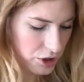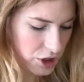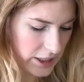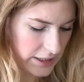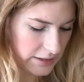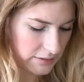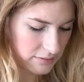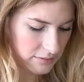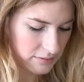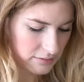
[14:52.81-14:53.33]

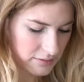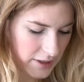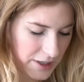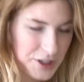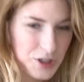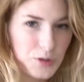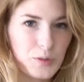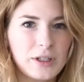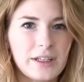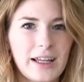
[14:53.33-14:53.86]
shit! I
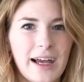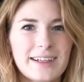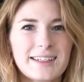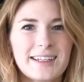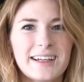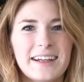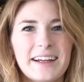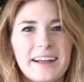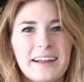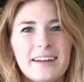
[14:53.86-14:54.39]
just realized
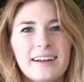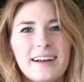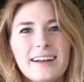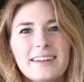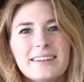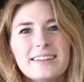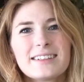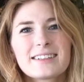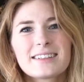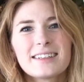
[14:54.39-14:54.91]

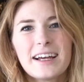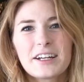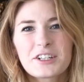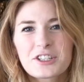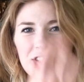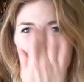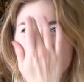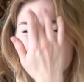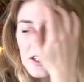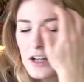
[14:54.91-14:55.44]
this
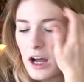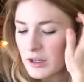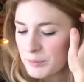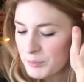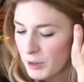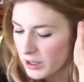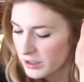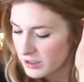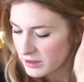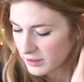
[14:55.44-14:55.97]
last sheet's not
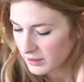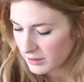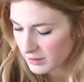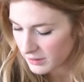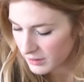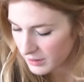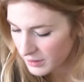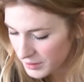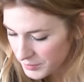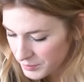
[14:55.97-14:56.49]
part of the
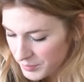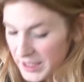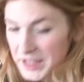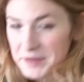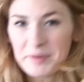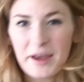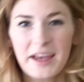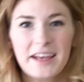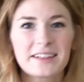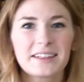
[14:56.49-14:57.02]

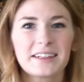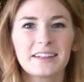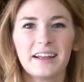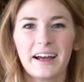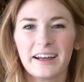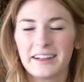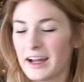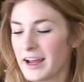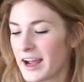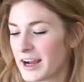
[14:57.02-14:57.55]
pink paisley
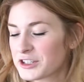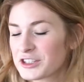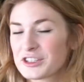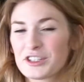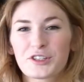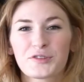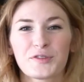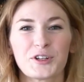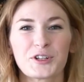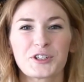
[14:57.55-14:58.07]
line. I actually
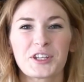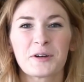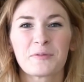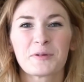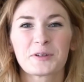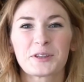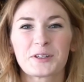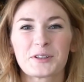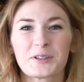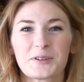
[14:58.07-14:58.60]
just finished that
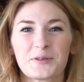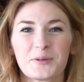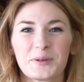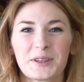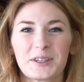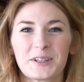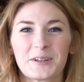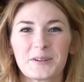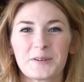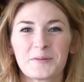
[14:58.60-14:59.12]
with
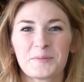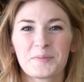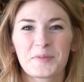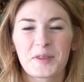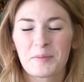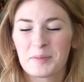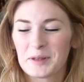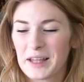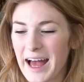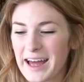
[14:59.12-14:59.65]
the
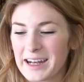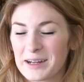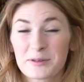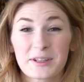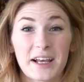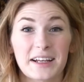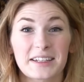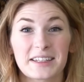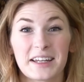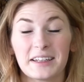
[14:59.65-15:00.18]
plaid. It was
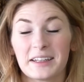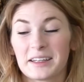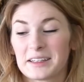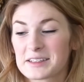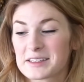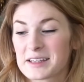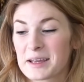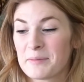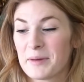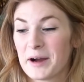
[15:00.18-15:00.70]
accidentally in the same